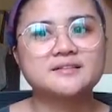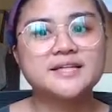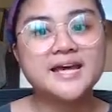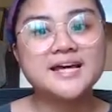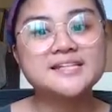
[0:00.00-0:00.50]

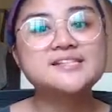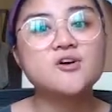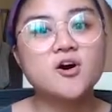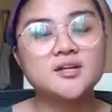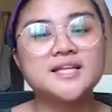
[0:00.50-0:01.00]
Dayani's
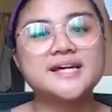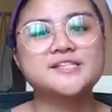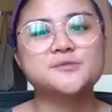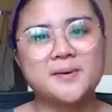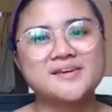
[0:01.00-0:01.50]

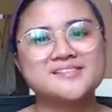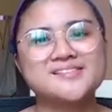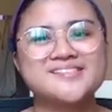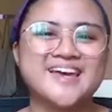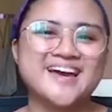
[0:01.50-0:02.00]
online
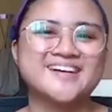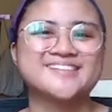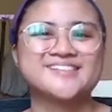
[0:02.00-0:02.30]
space. Yeah.